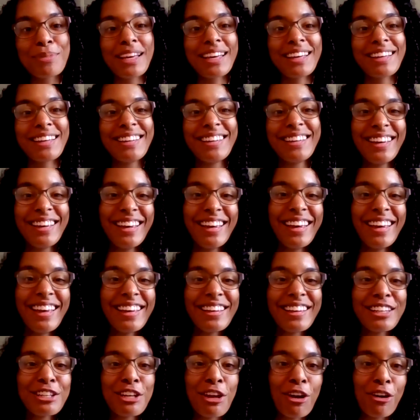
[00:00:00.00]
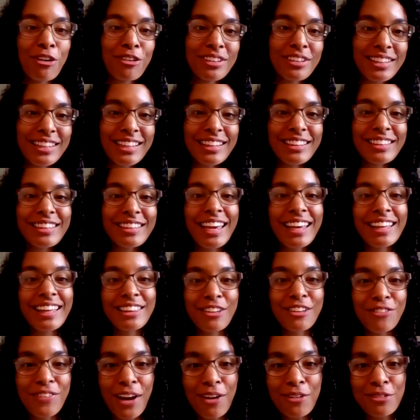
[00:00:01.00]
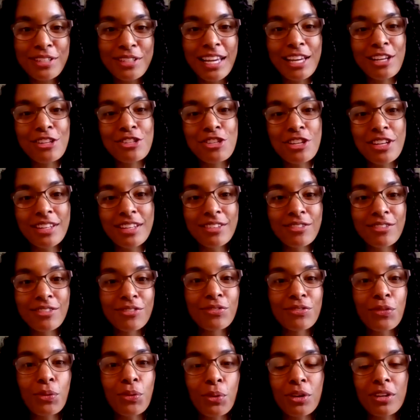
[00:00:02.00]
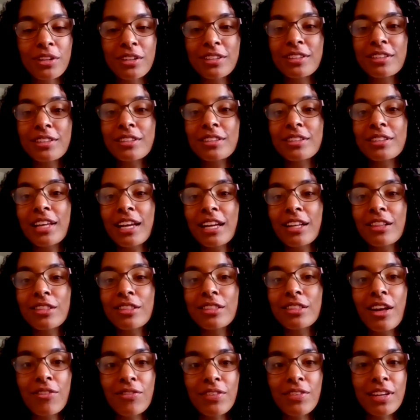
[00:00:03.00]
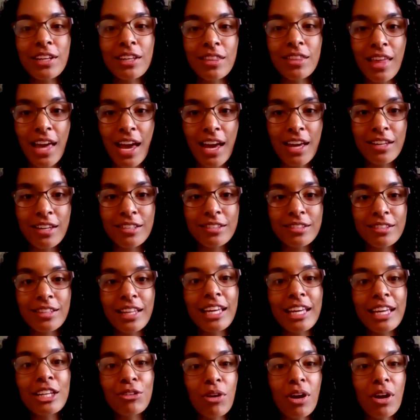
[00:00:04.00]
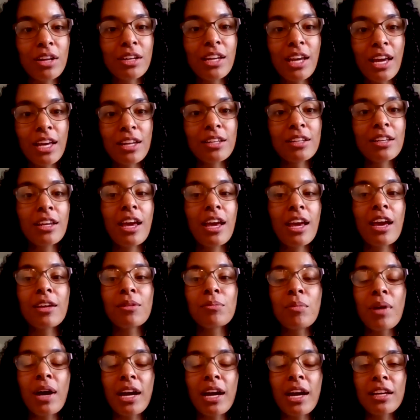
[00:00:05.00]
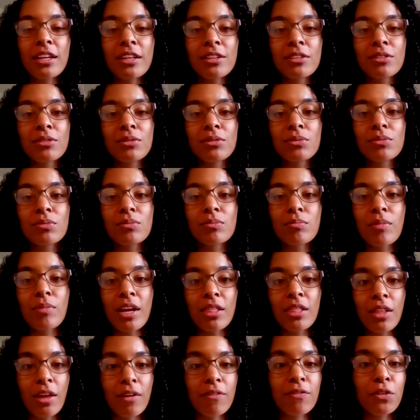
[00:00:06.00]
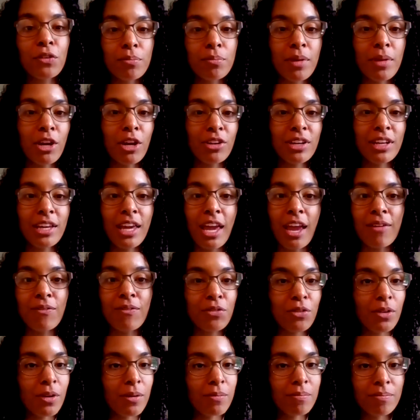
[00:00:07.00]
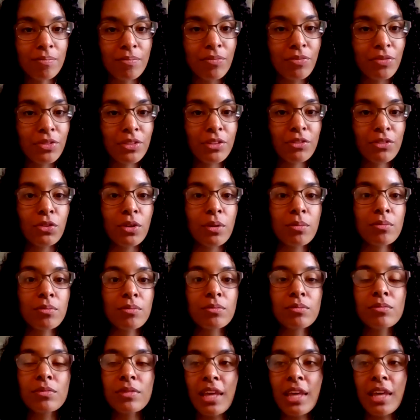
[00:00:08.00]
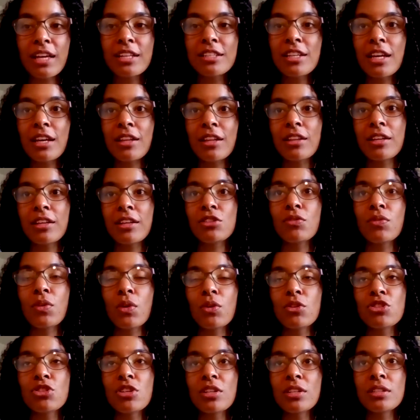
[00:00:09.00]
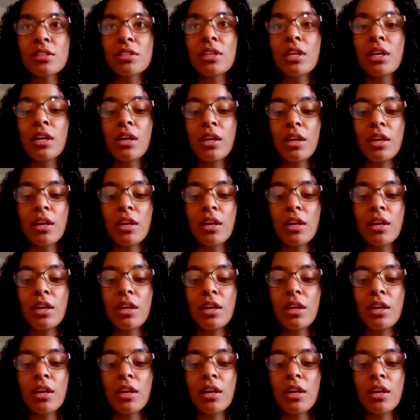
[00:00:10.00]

but you know, it laid the foundation for like loving that later on, and and my my love for Mary came from from that daily devotion.